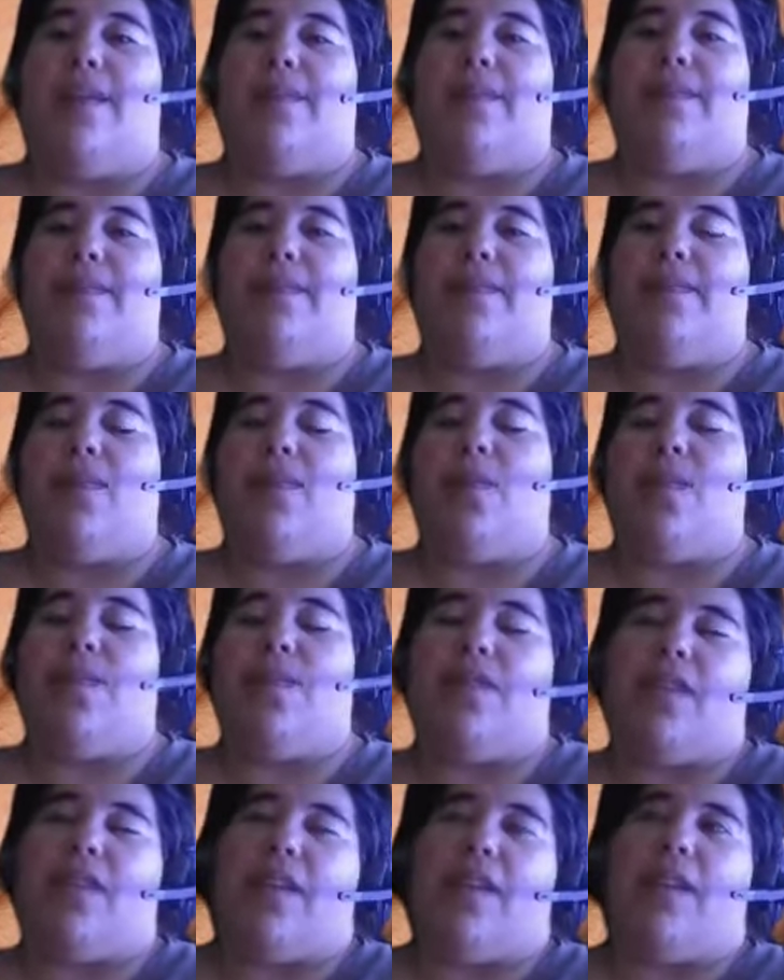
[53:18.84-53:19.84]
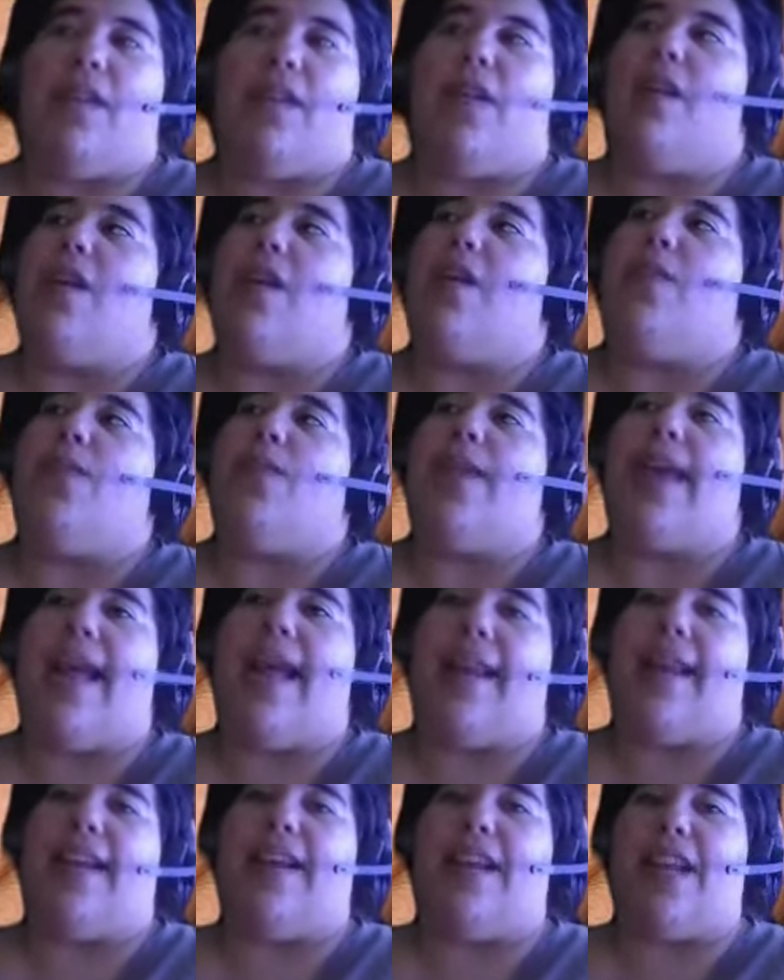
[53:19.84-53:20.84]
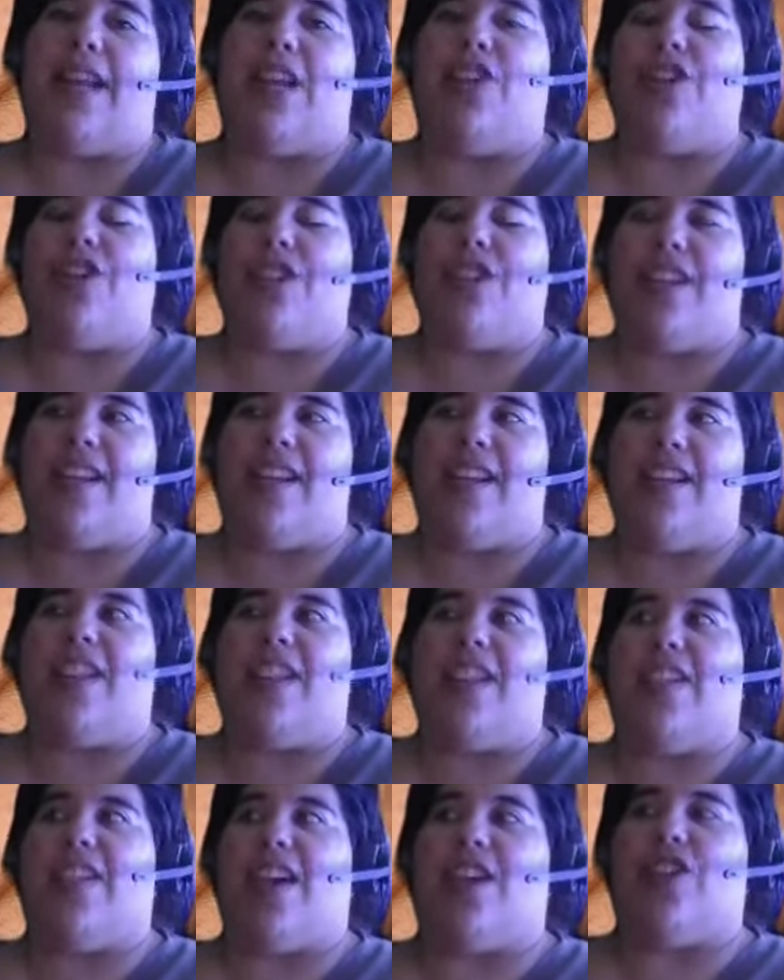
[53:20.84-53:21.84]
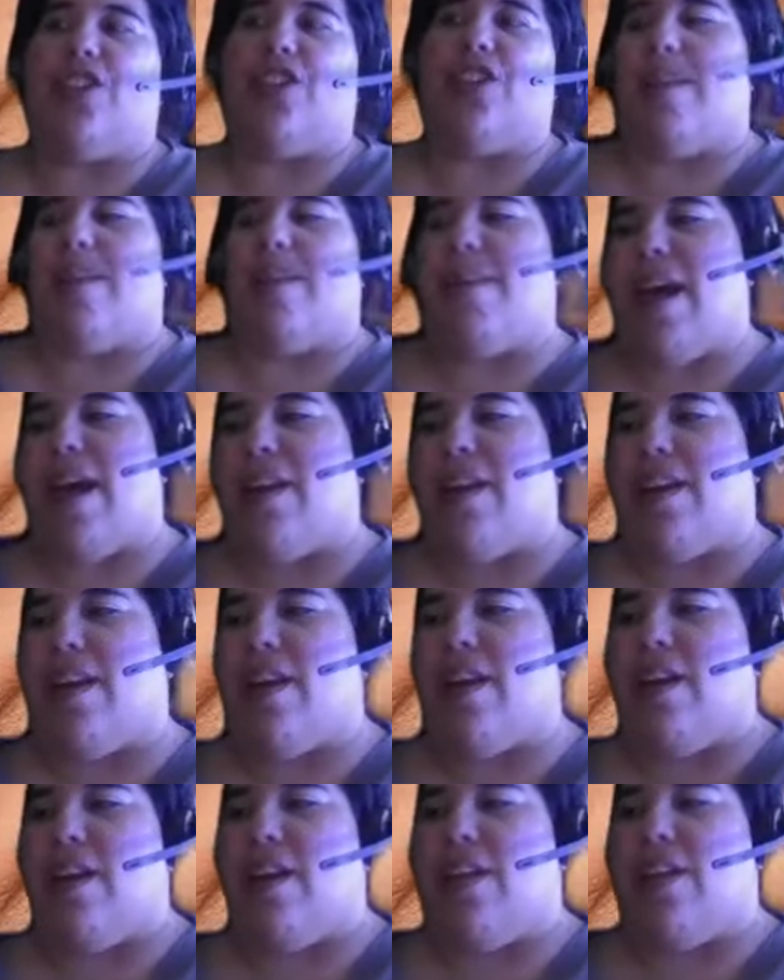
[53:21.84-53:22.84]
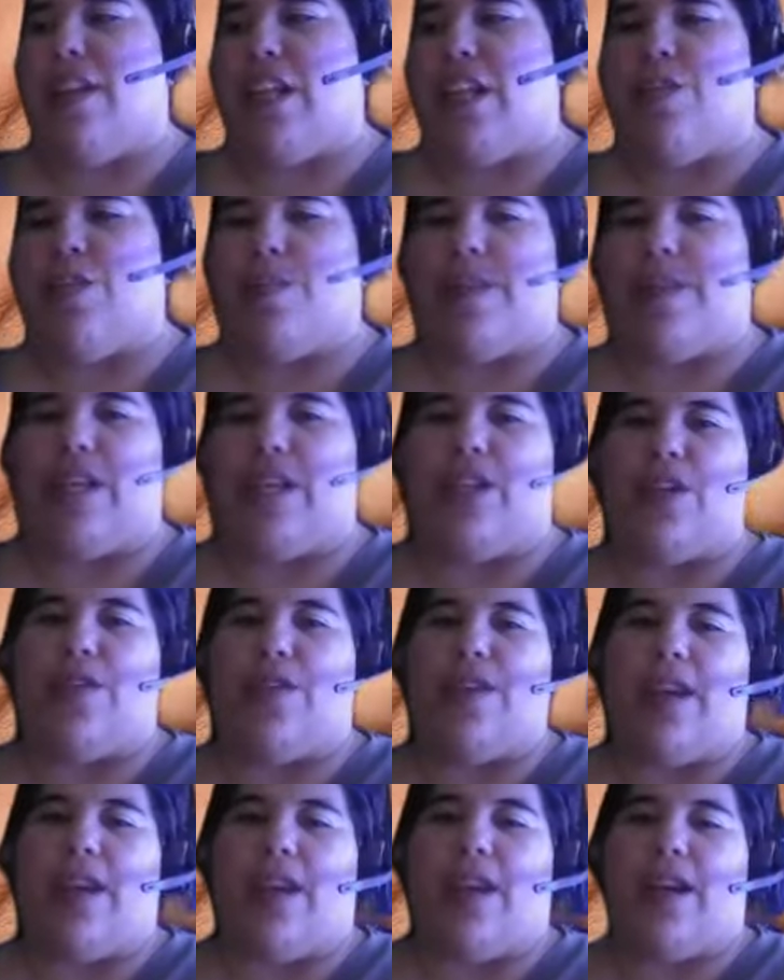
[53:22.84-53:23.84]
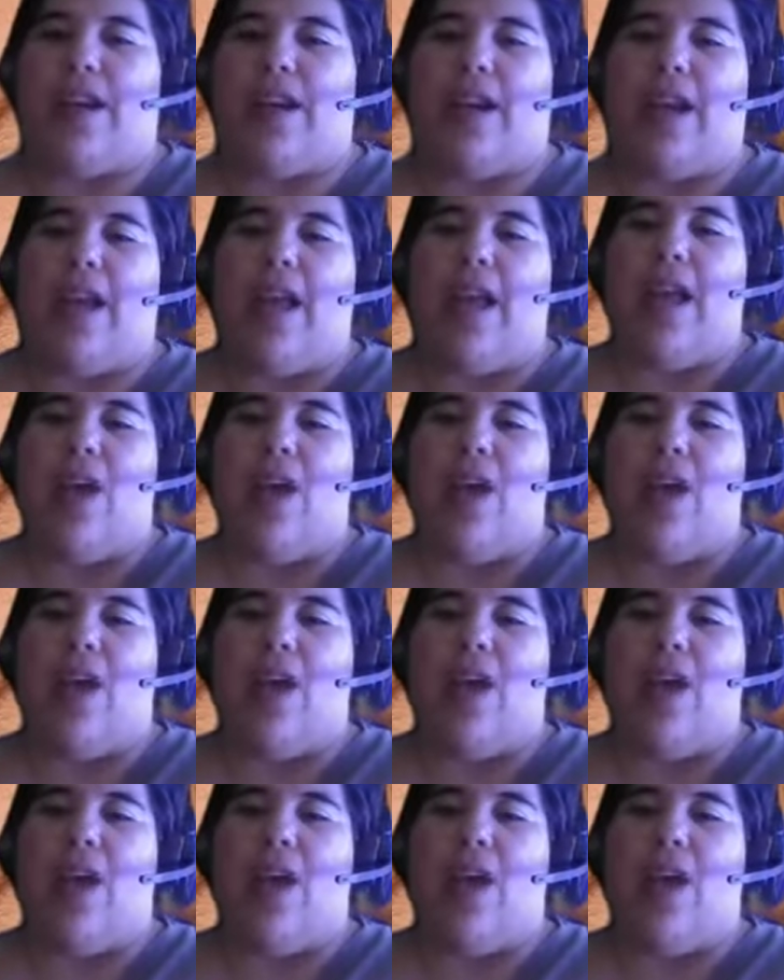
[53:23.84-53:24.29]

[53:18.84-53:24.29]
Um that we had an interesting discussion about it and that's what we do here.